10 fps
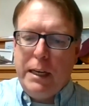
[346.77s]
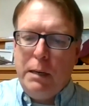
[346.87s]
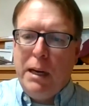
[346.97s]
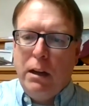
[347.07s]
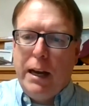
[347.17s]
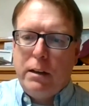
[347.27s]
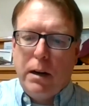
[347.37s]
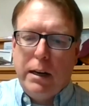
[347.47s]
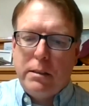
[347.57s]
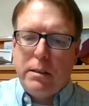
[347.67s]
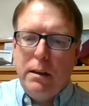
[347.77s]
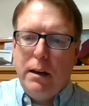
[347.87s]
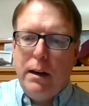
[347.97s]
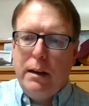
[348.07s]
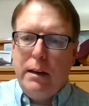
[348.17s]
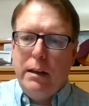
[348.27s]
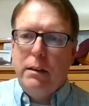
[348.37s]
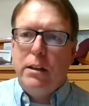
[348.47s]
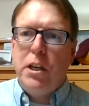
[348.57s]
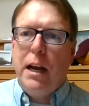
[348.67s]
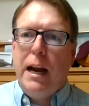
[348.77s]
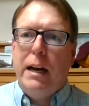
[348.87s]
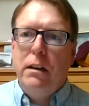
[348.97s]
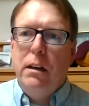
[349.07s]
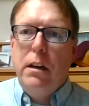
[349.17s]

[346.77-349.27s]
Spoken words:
email address in the chat,